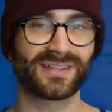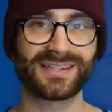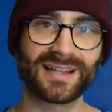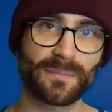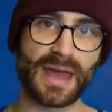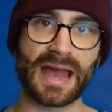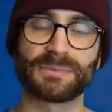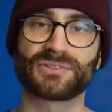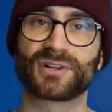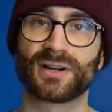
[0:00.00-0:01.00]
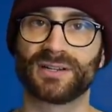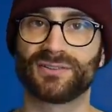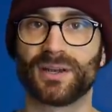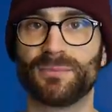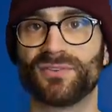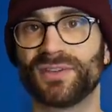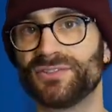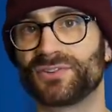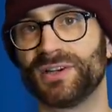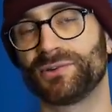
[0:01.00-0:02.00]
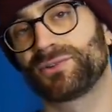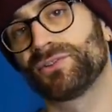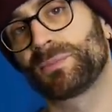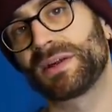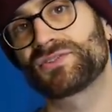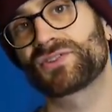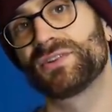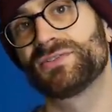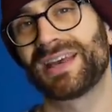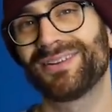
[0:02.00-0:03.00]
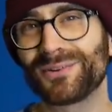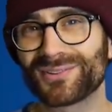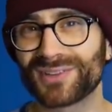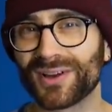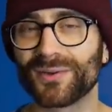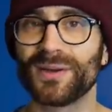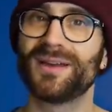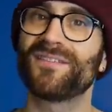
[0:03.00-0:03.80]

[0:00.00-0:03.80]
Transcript: a little bit hamstrung in terms of injuries or suspensions, and also